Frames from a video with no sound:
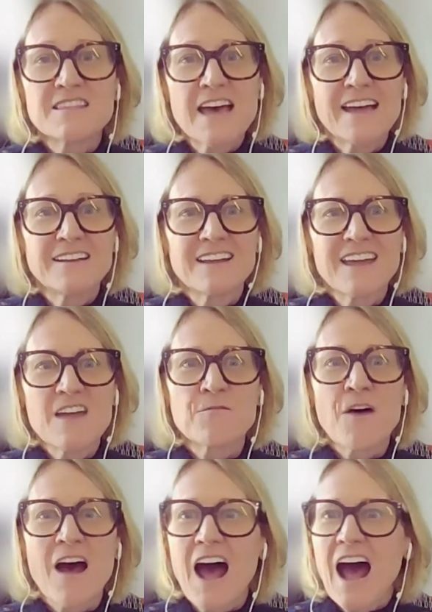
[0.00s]
that if
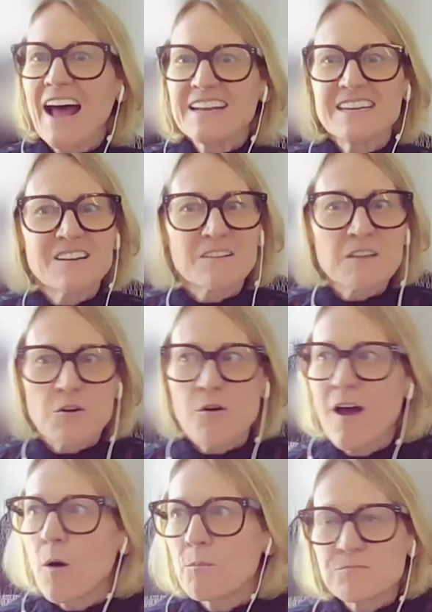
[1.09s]
I need a little help